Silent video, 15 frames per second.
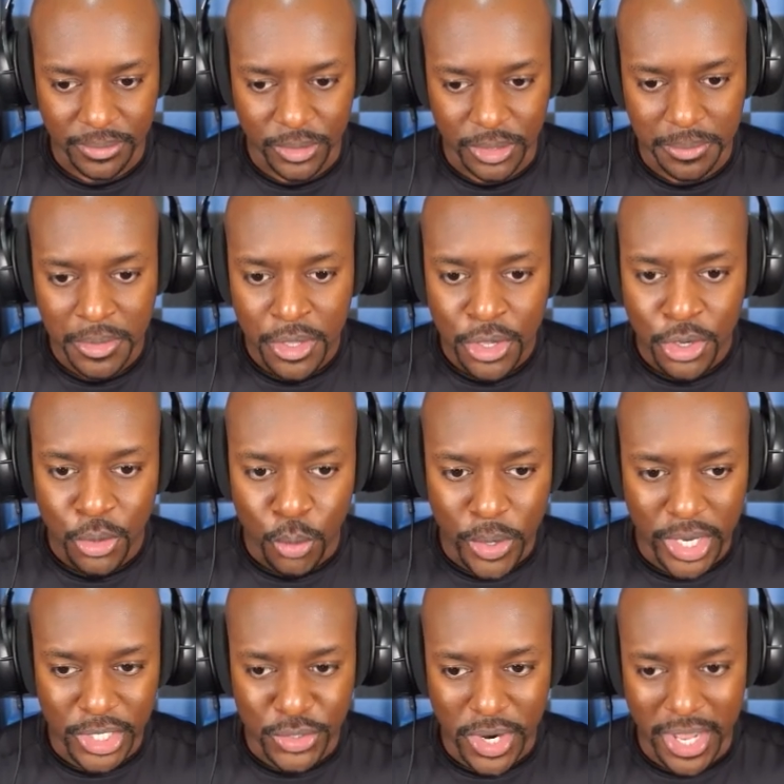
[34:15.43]
Well, we
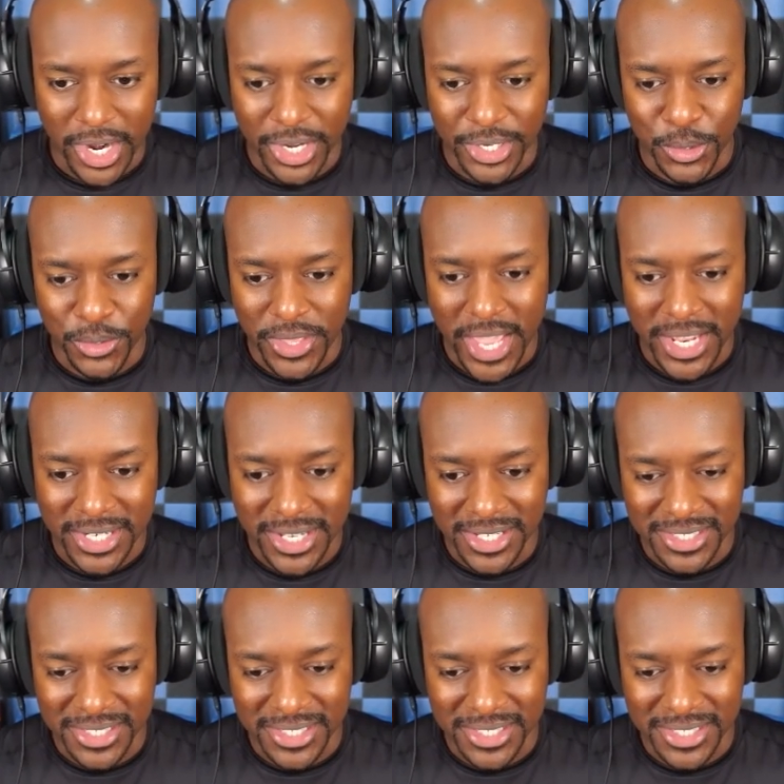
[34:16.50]
can try to that